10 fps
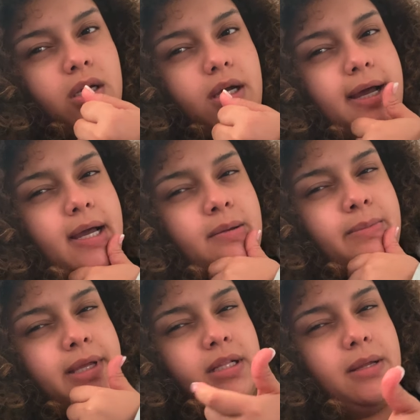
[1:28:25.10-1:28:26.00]
I'm
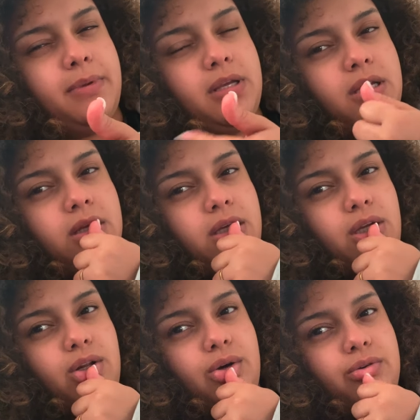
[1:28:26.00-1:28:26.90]
like, let me, you
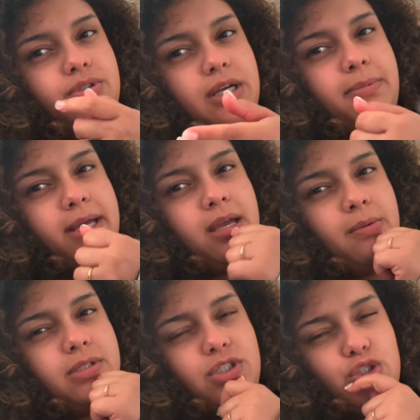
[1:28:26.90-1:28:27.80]
know, check my camera,
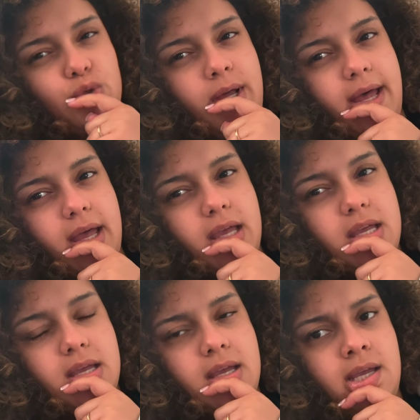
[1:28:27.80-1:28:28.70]
see if she's okay.
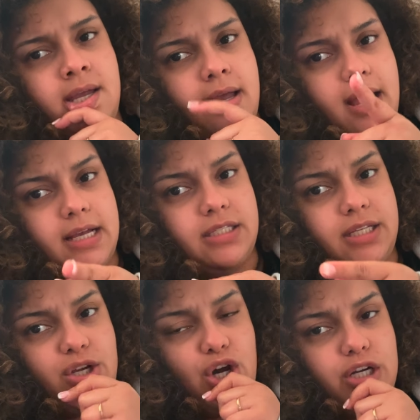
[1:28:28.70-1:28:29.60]
SD
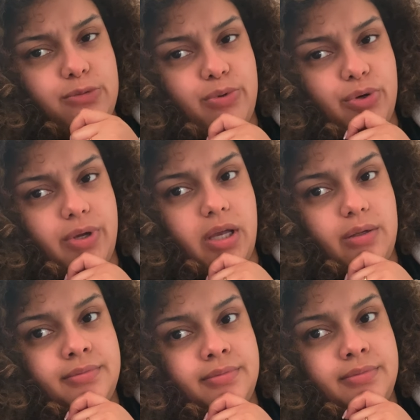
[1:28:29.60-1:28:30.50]
card is broken.
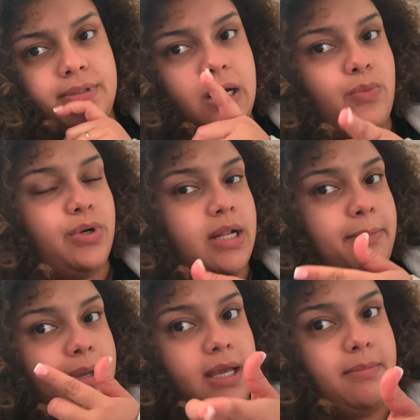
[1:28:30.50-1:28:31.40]
That one I
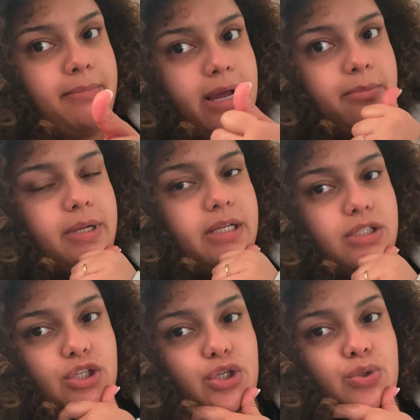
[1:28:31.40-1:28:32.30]
paid mad money
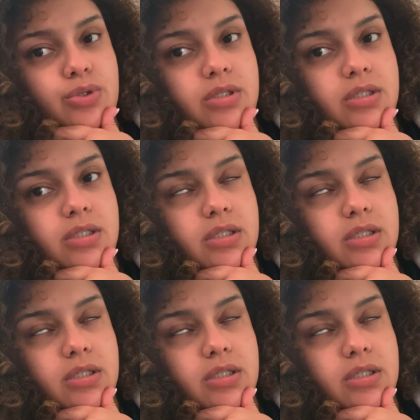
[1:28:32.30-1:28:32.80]
to use,